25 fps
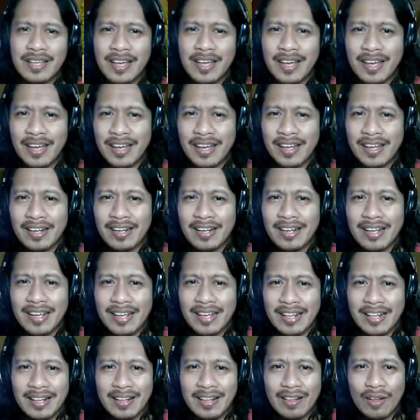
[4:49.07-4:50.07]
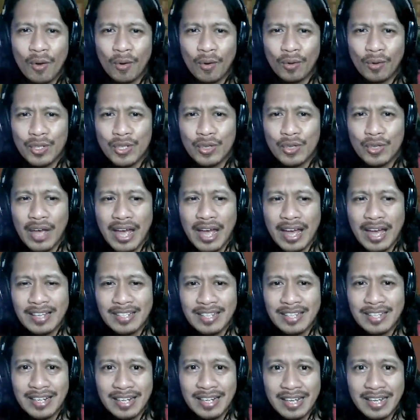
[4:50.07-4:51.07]
and it also
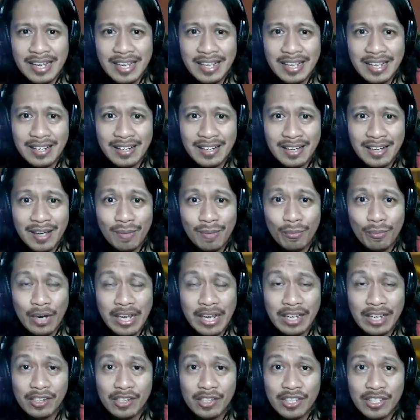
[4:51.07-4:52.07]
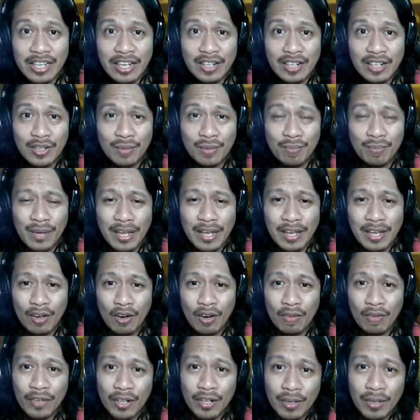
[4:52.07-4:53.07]
has an in-game radio station playing
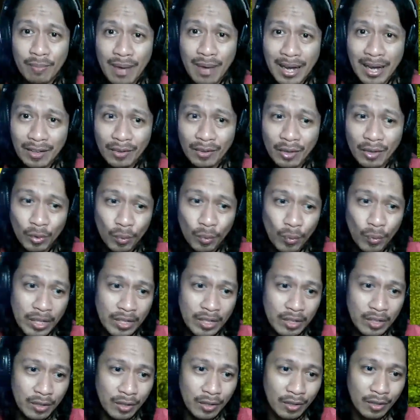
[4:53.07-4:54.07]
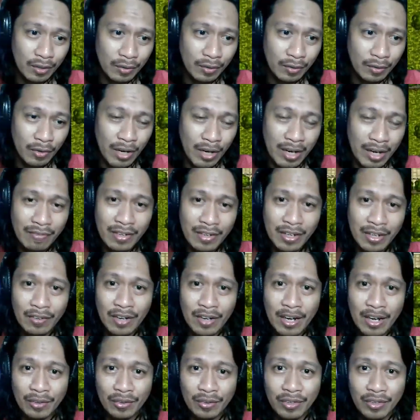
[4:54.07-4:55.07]
over the background when you're driving
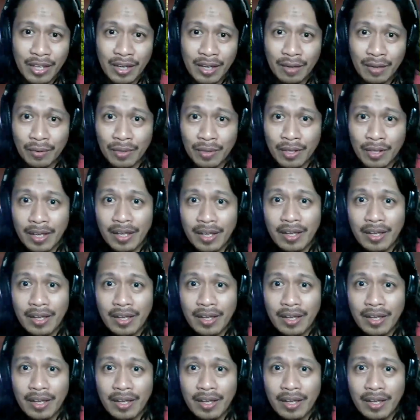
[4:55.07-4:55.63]
around town.